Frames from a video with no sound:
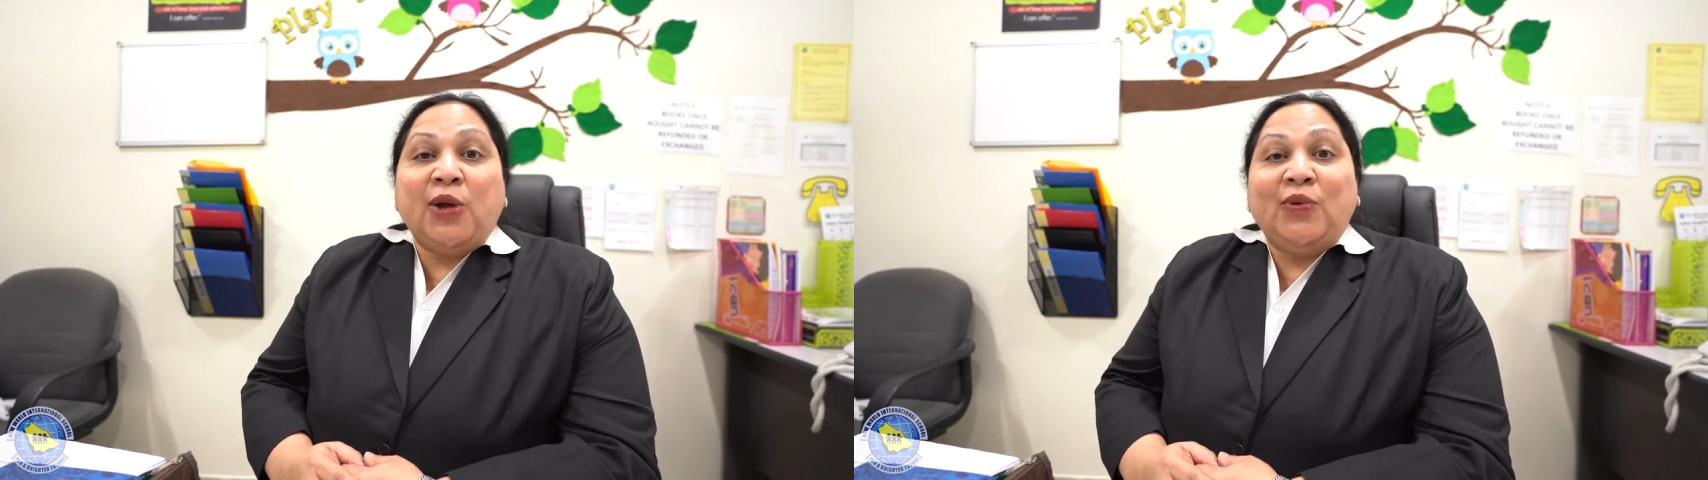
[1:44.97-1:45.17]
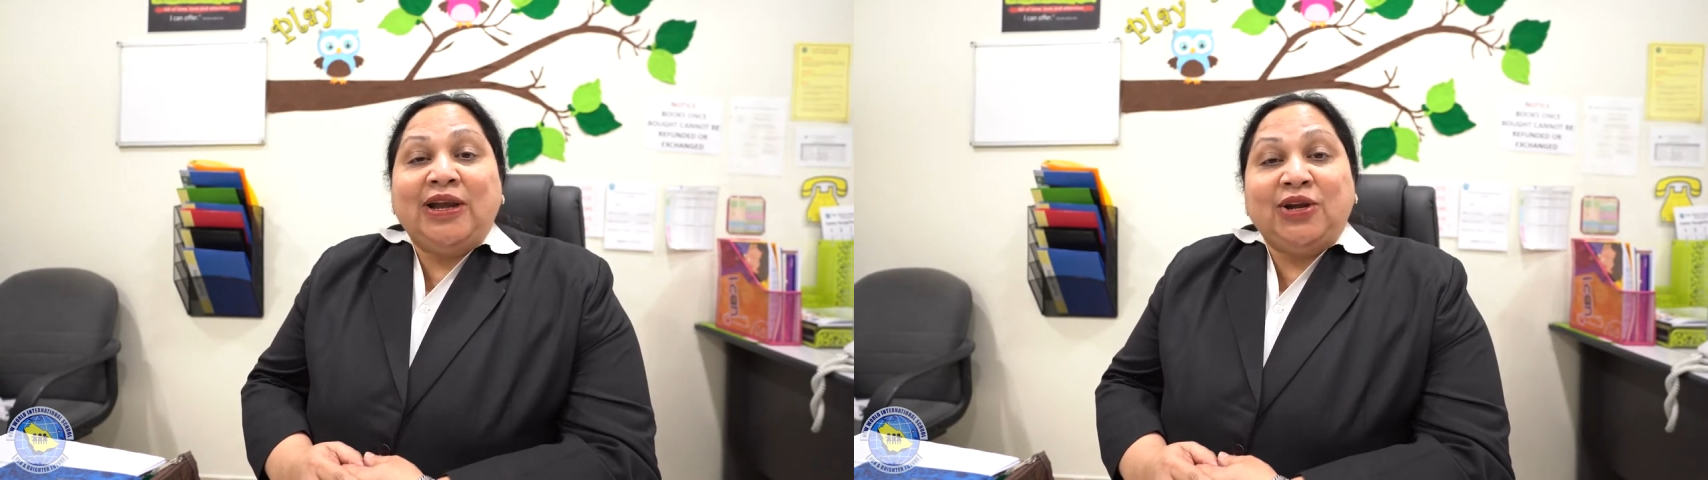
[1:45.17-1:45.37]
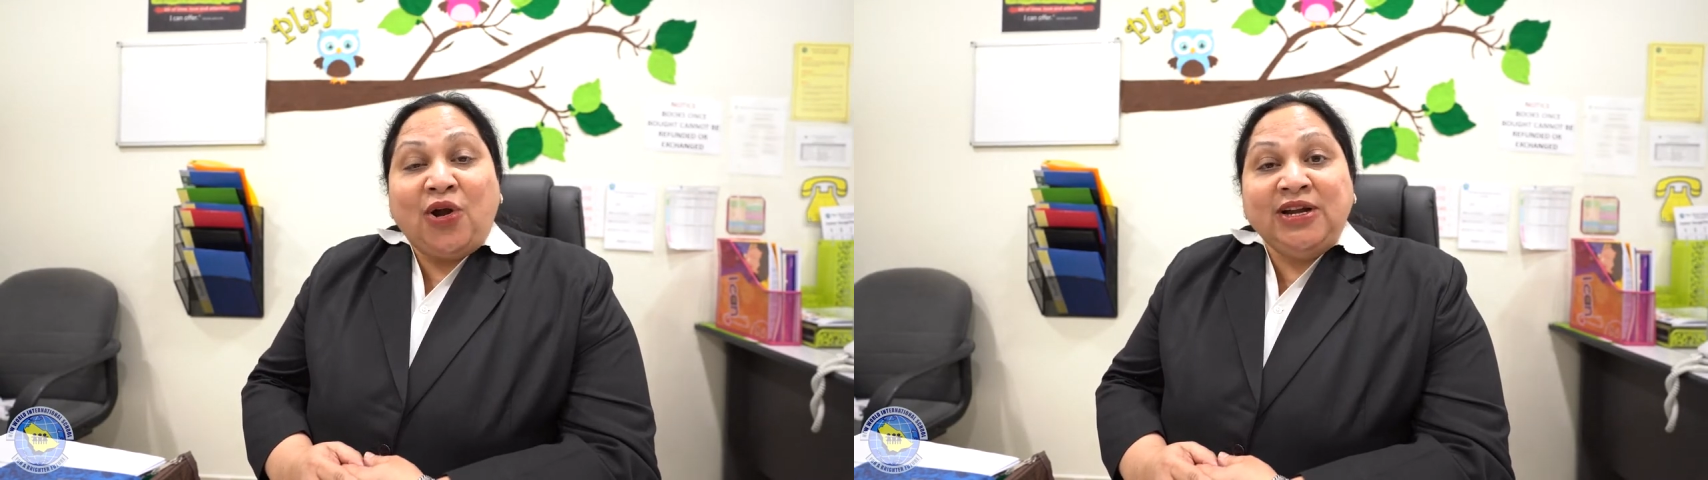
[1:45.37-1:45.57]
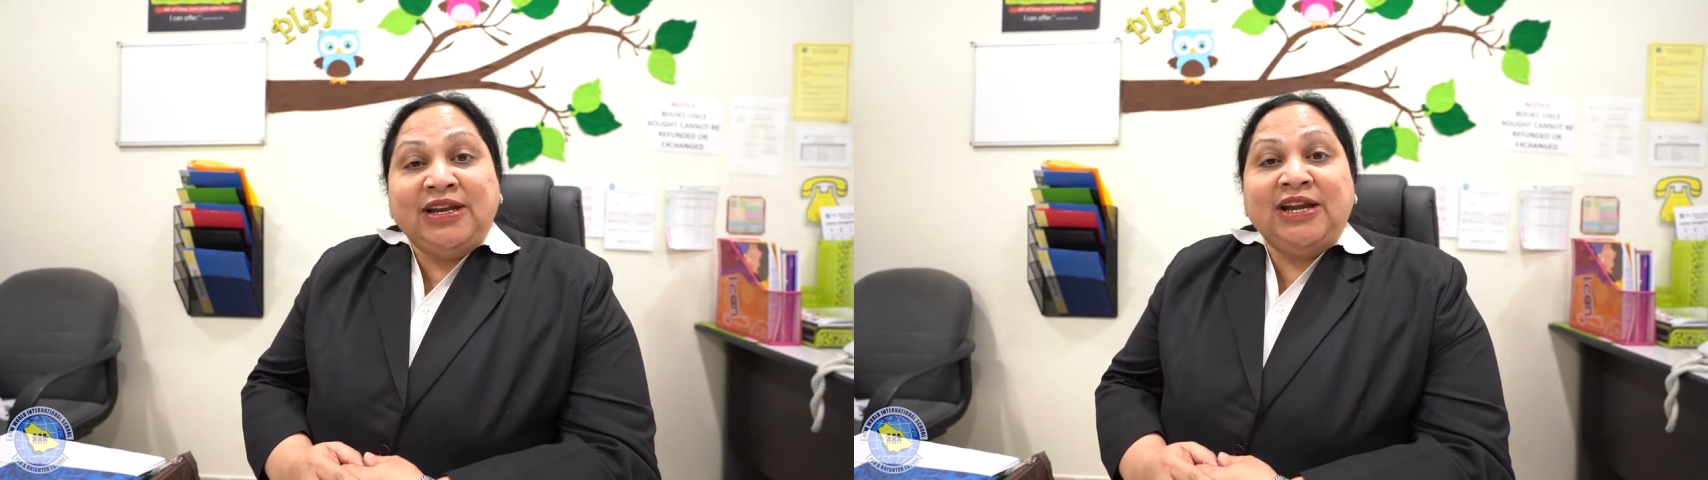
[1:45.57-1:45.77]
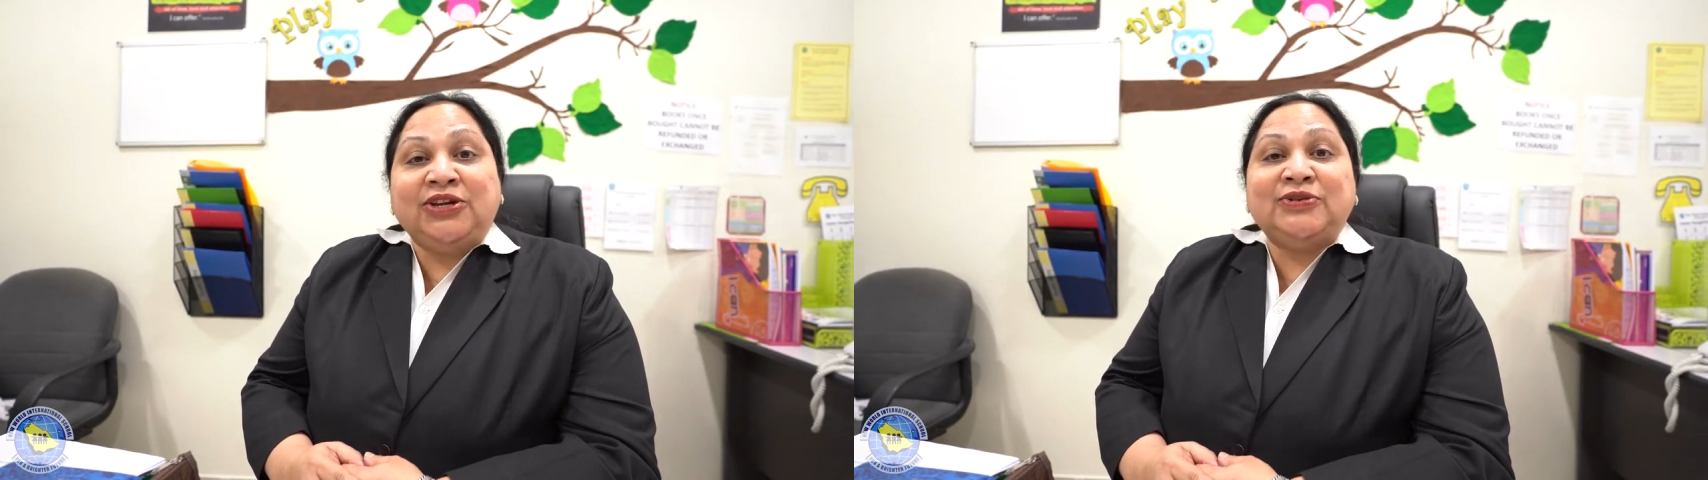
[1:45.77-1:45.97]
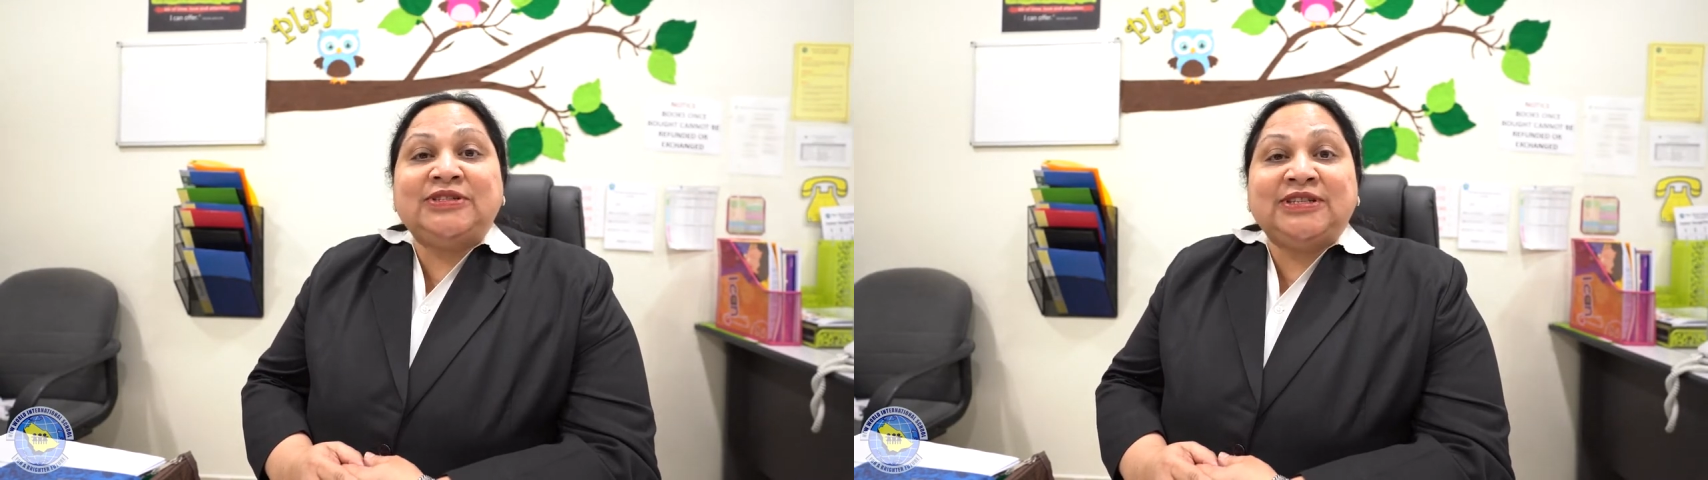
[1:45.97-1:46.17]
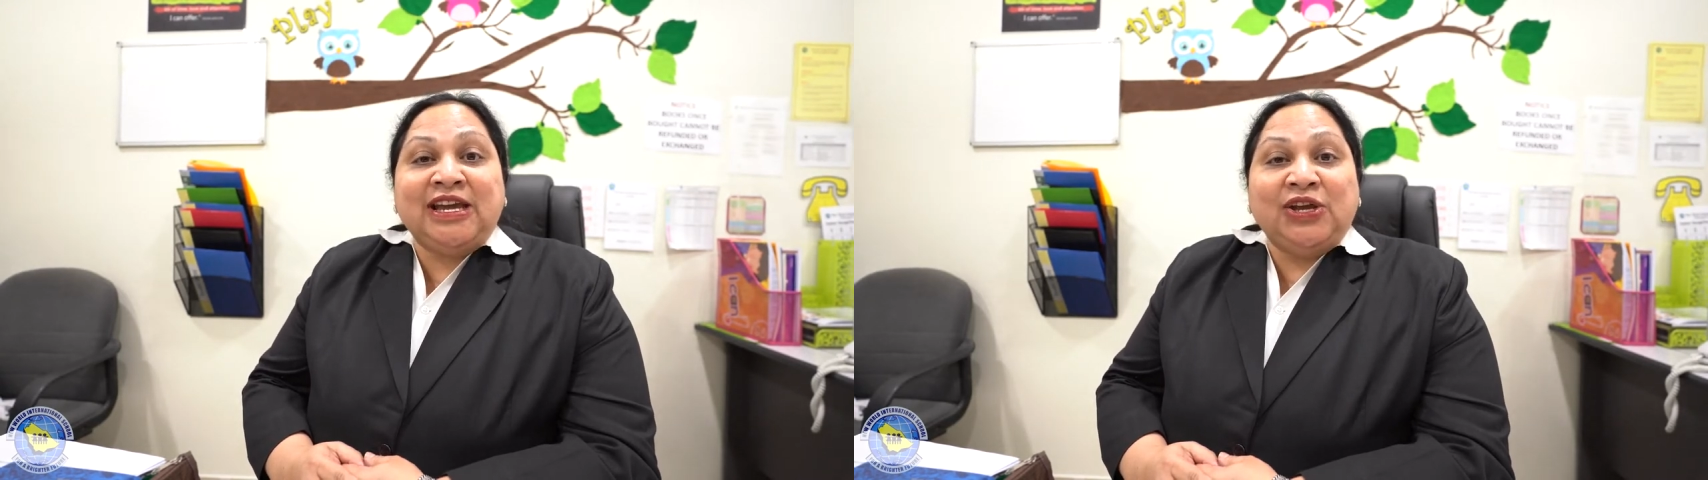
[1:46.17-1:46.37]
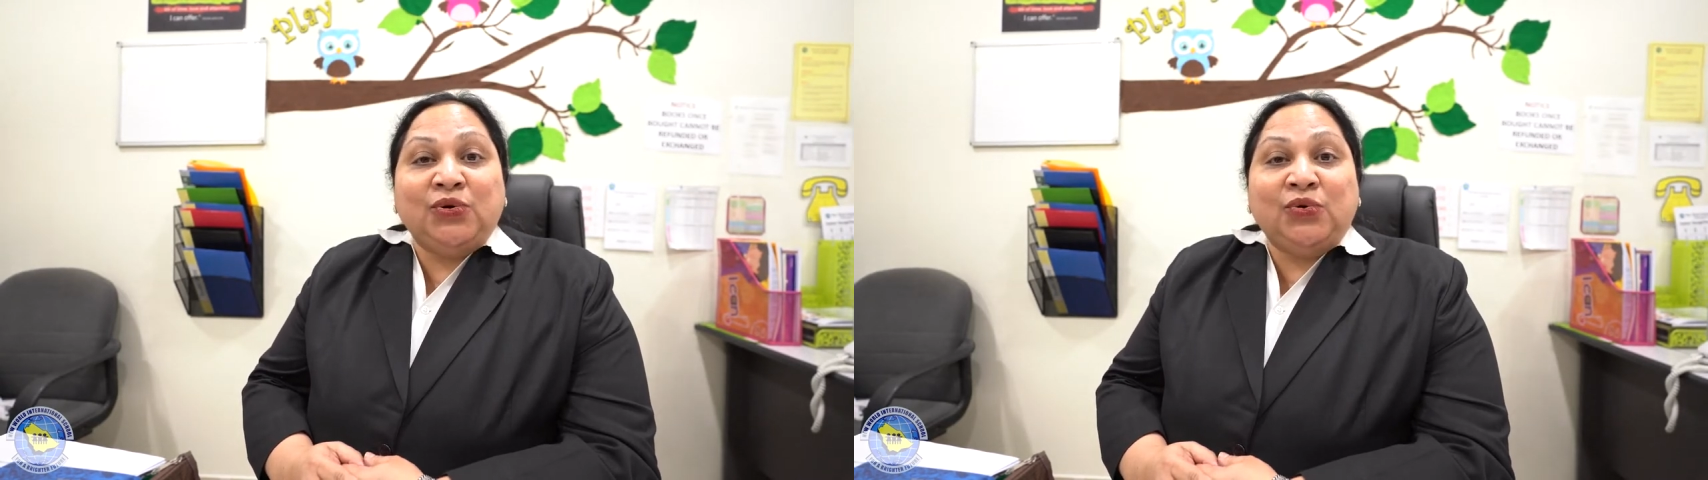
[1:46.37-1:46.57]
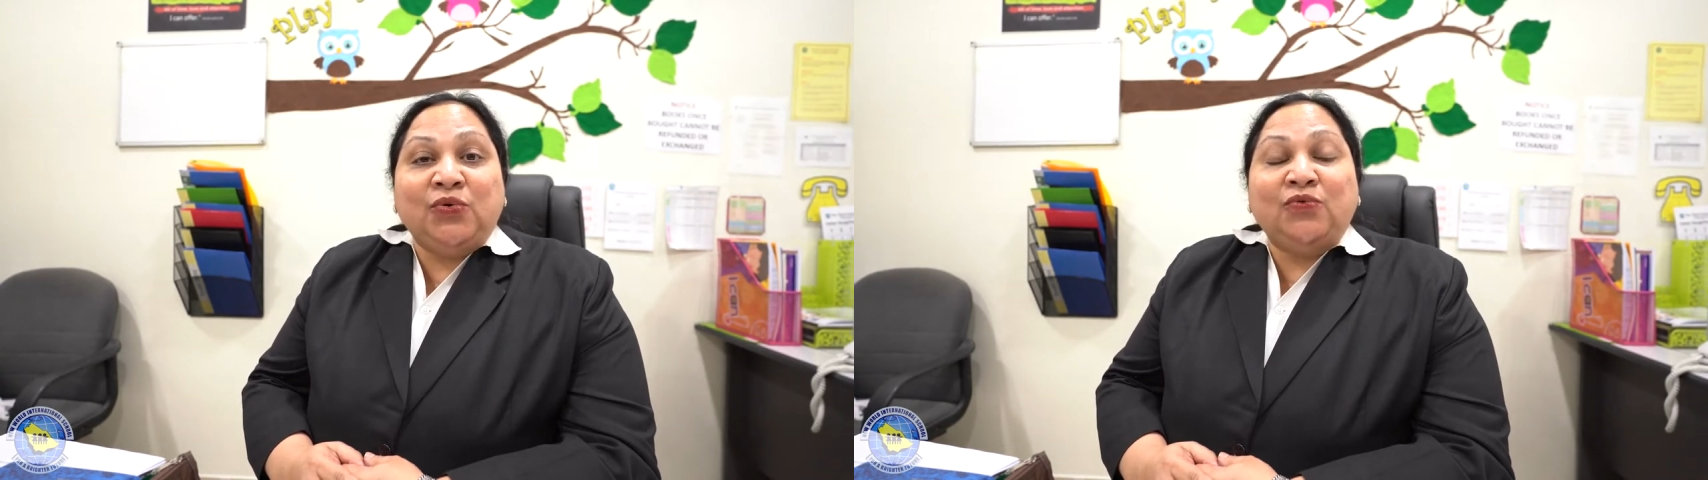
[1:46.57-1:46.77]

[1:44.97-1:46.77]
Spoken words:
will not get to see you